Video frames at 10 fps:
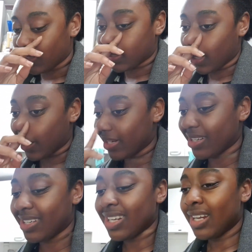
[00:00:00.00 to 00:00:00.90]

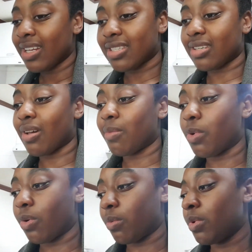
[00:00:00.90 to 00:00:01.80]
decided to come
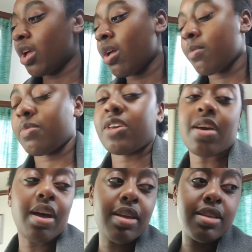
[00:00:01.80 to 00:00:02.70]
home
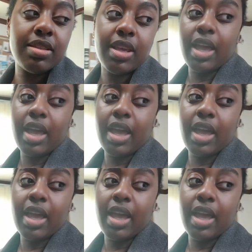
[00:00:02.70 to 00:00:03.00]
because,